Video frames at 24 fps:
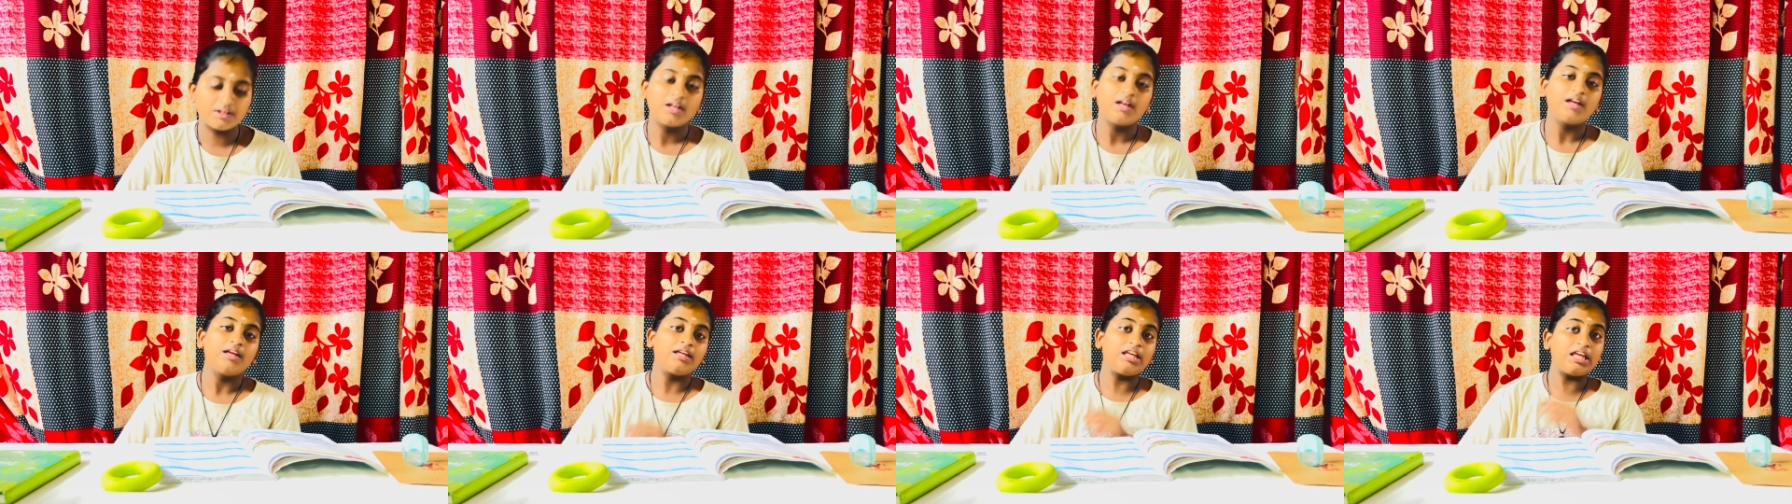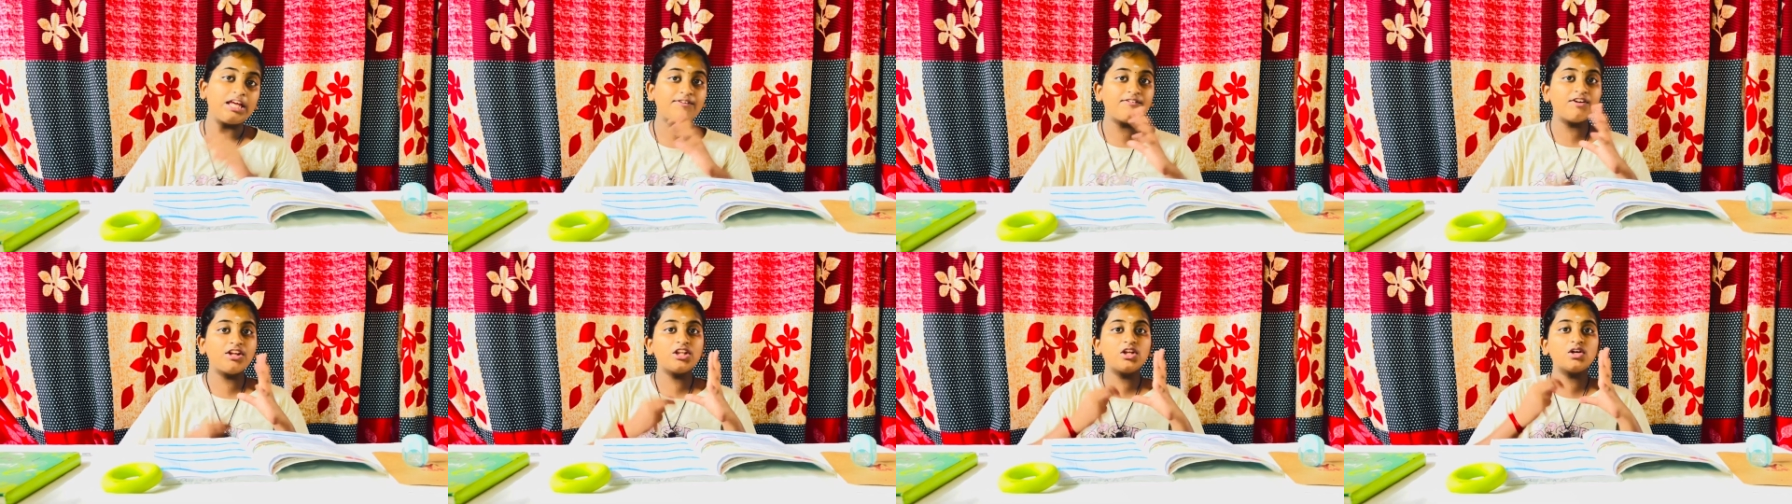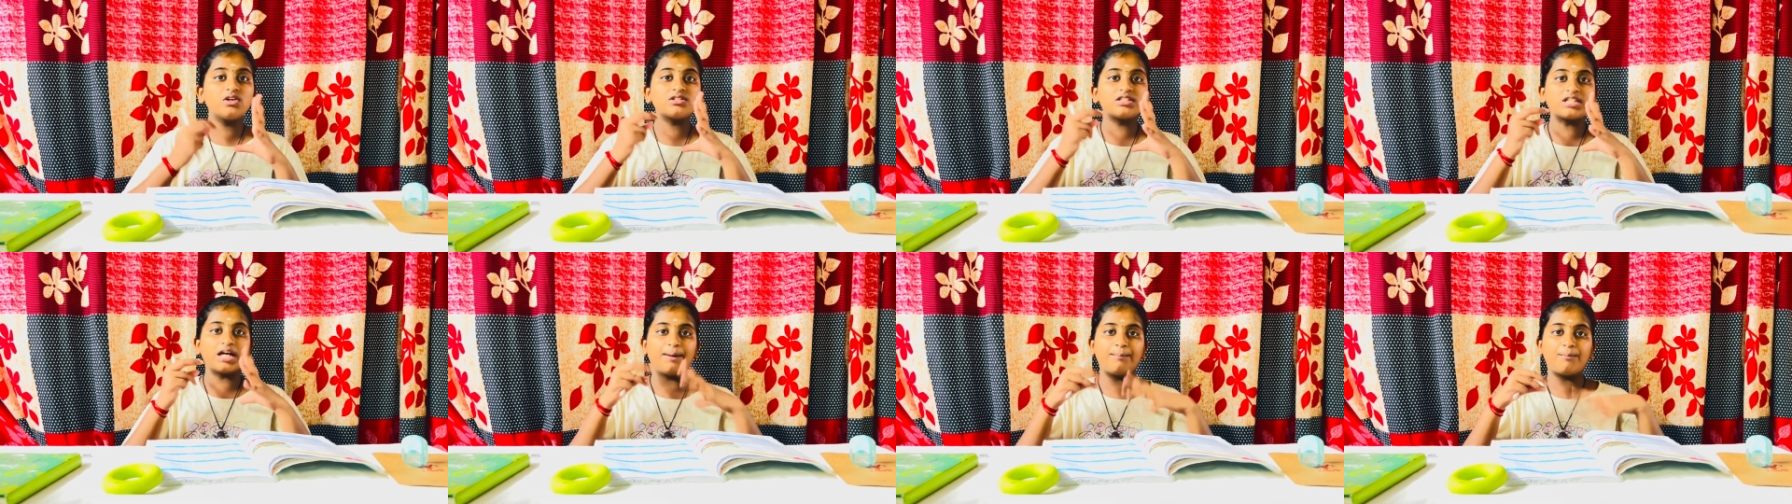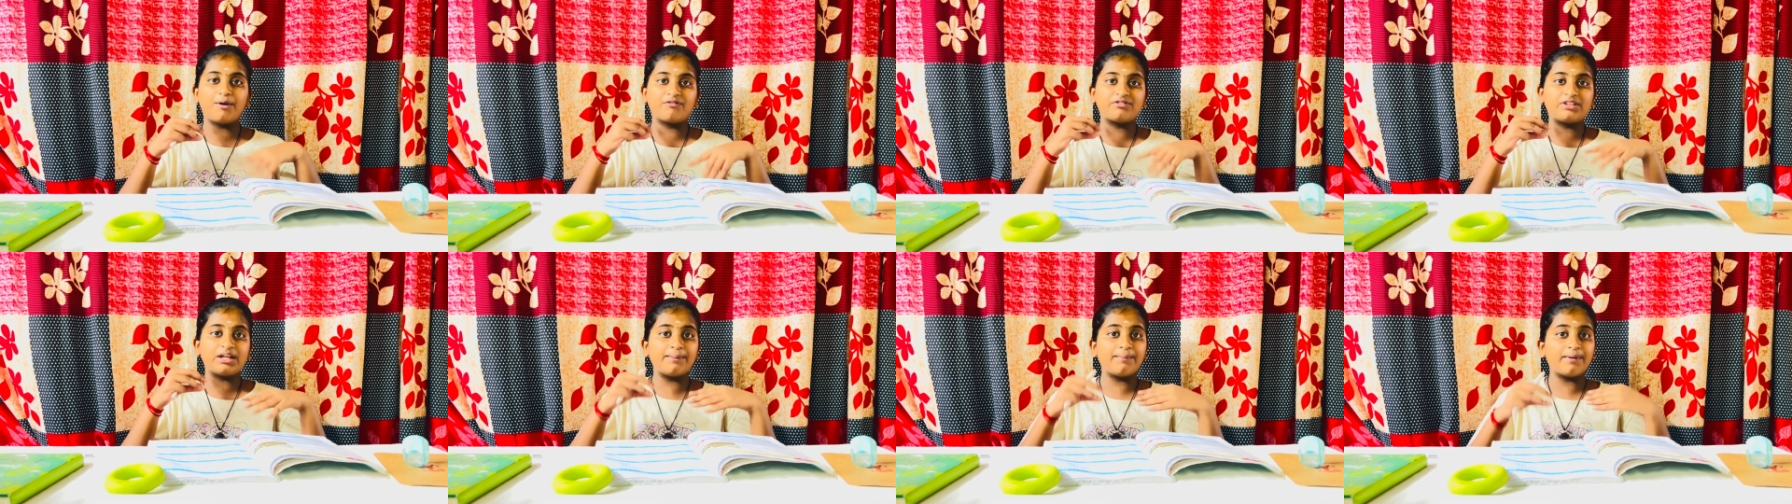Even though some
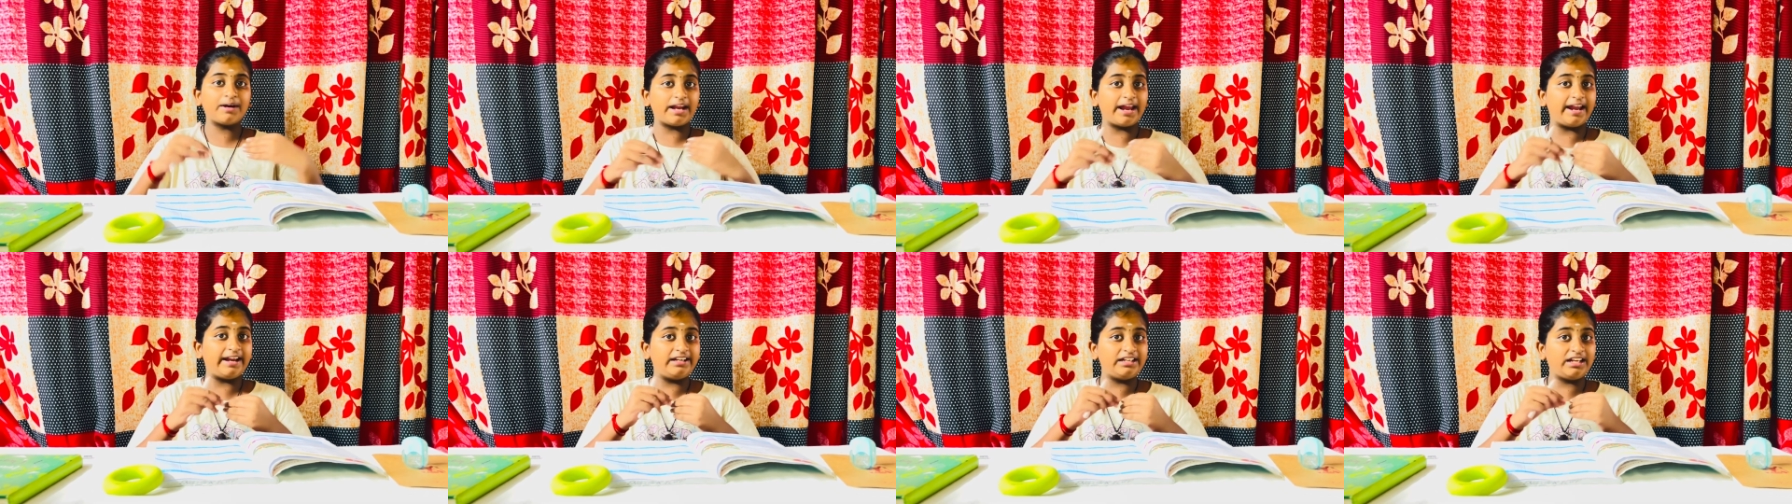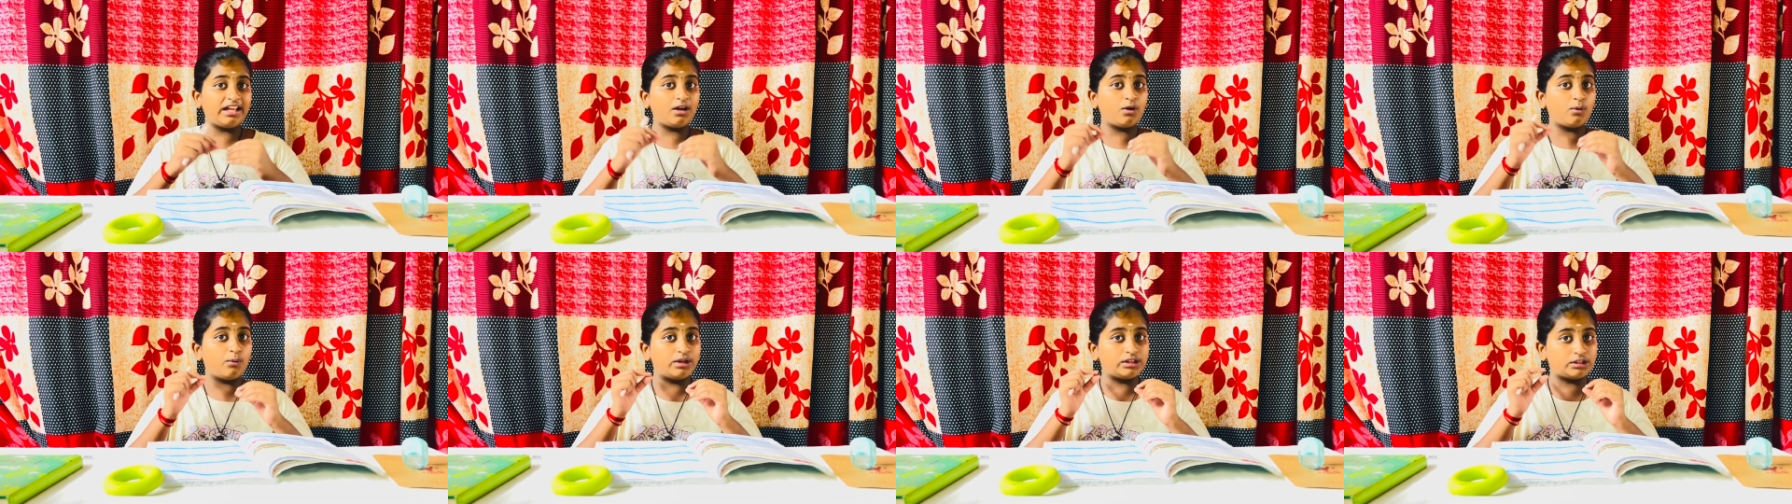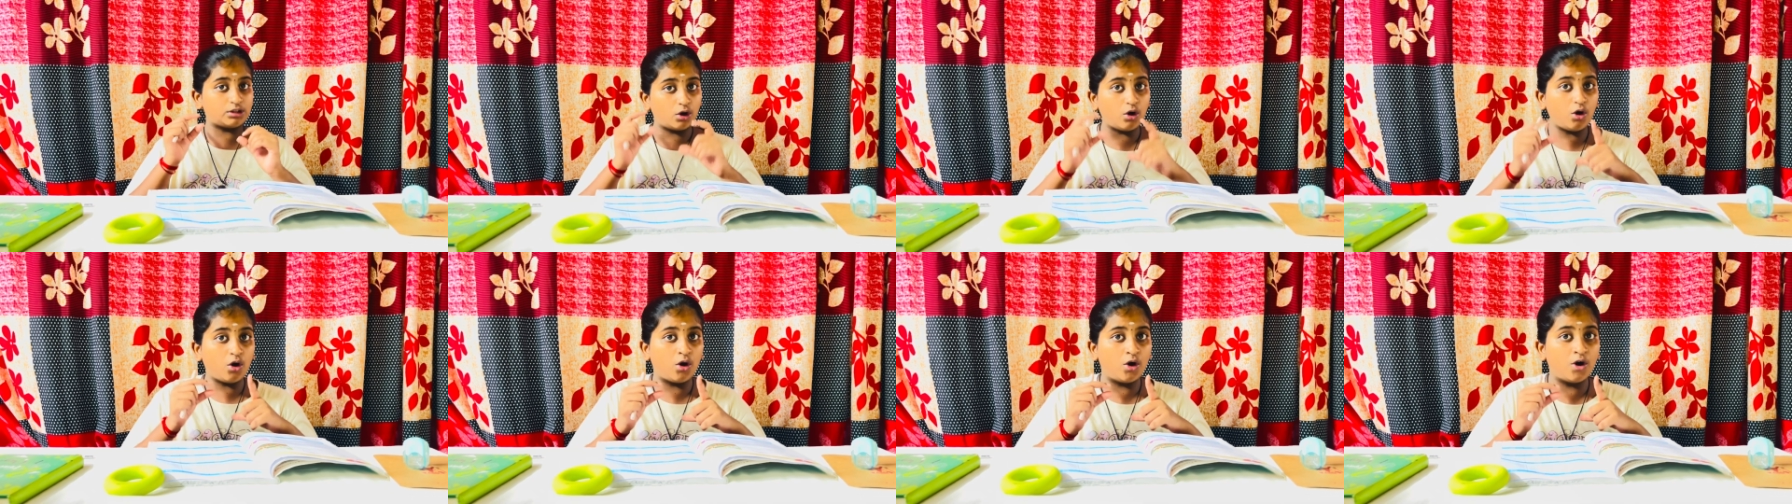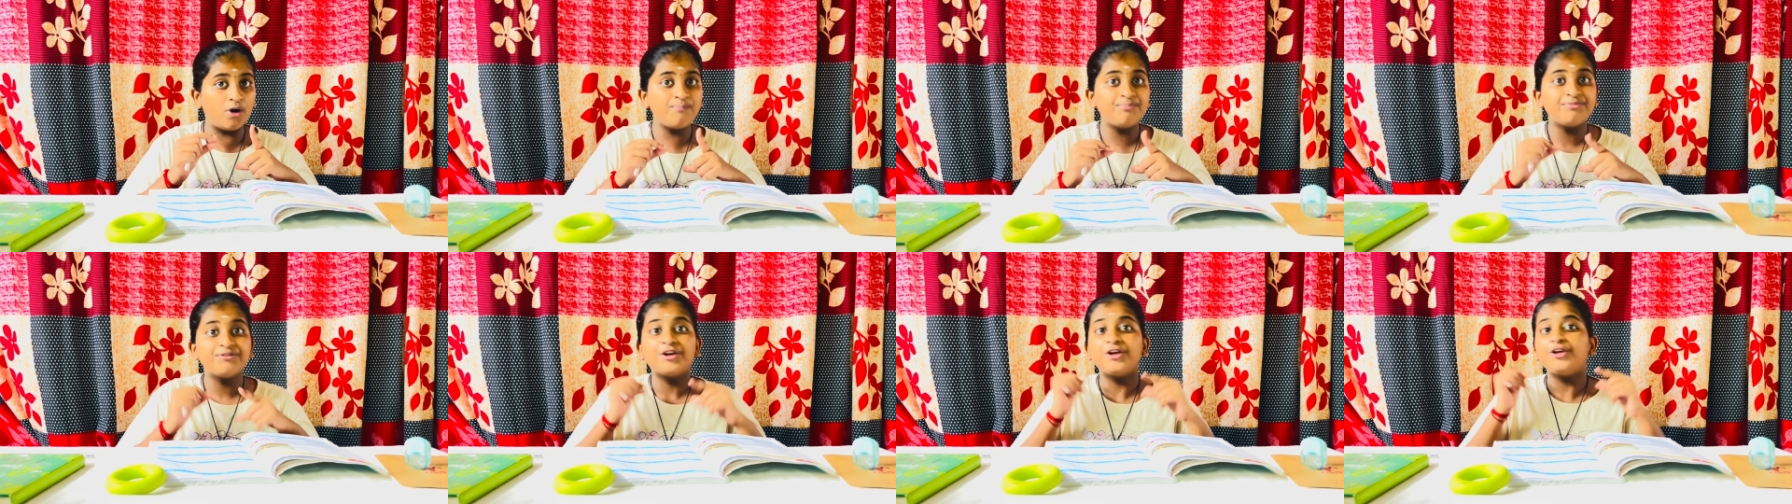of them are ending with
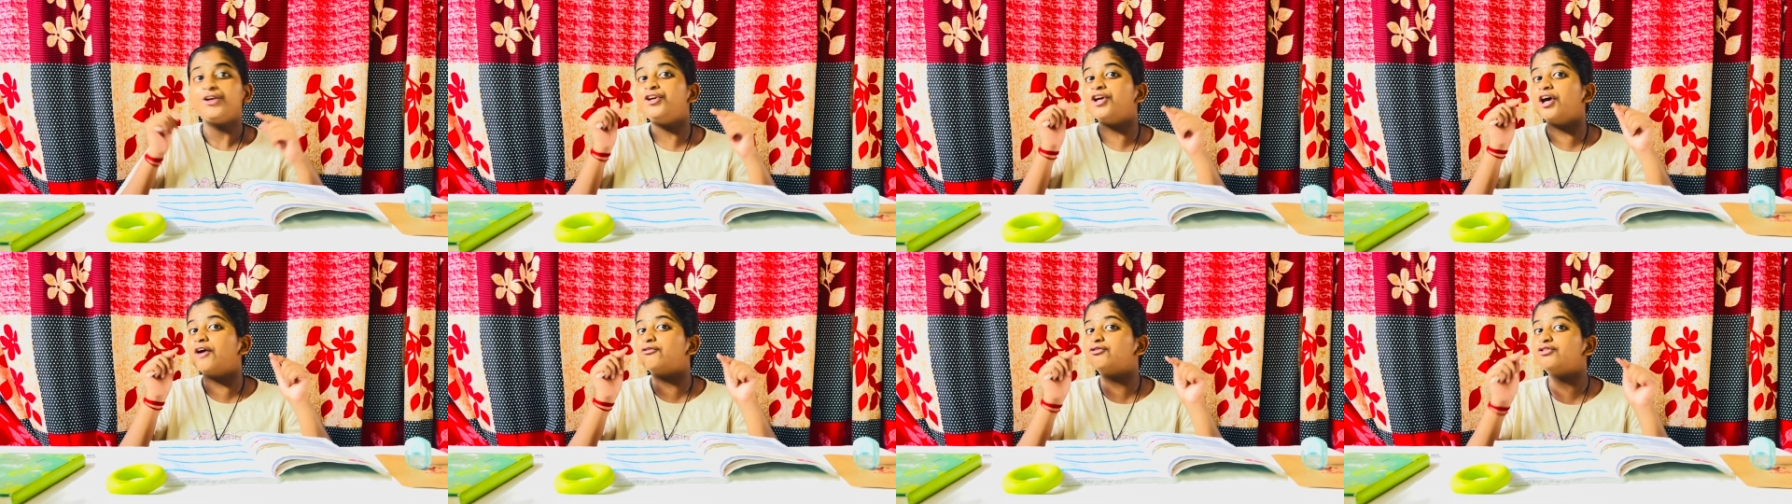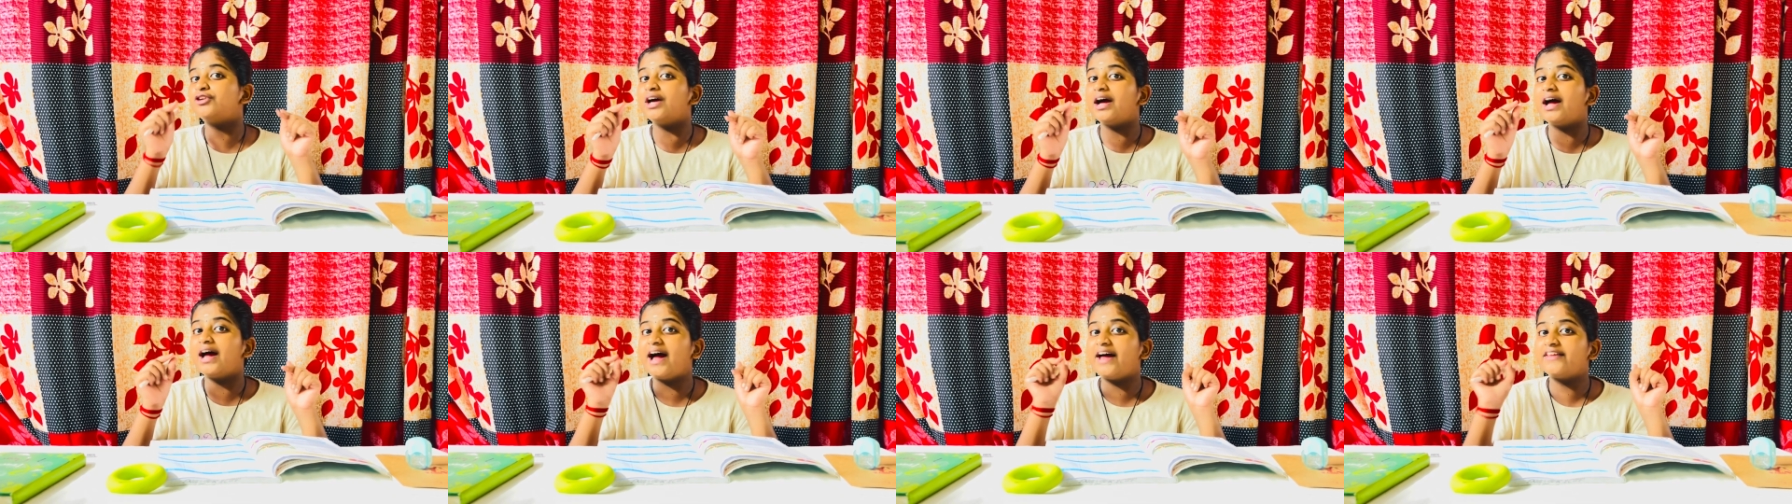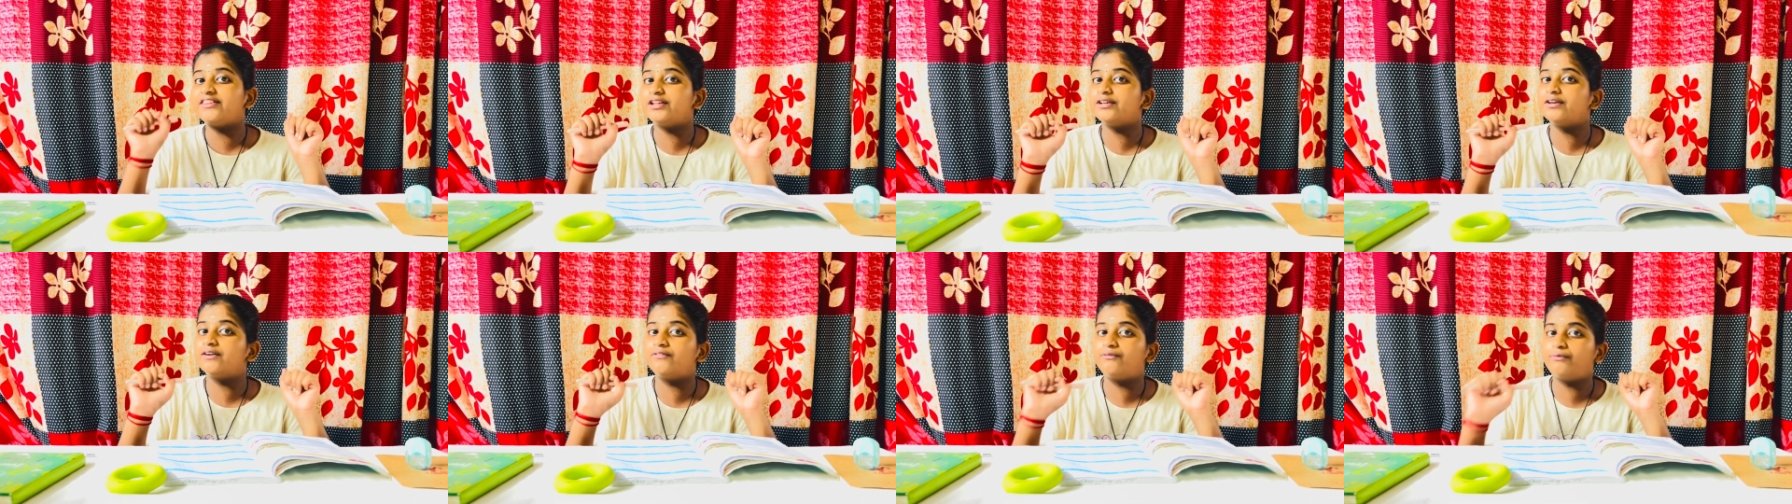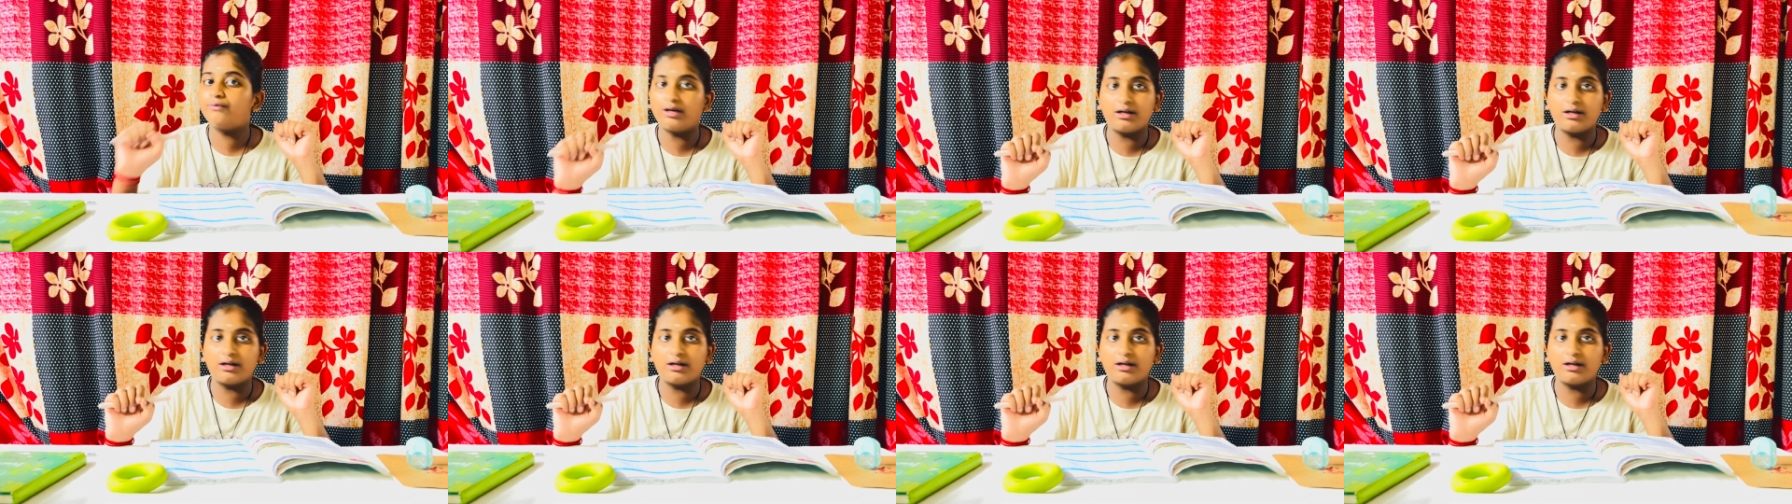O, you have to add the